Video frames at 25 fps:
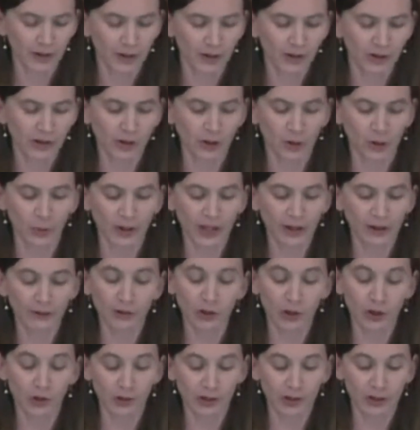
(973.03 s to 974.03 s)
So we have
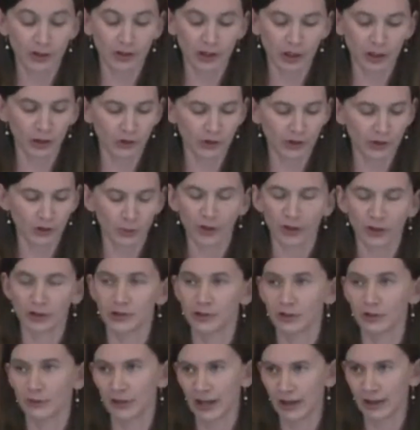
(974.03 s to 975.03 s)
chosen to use the word
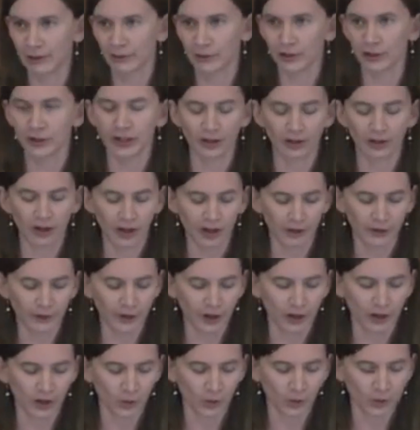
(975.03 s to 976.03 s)
survivor in all of
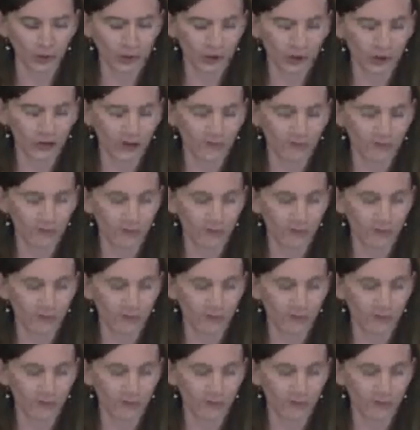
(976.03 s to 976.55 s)
our work.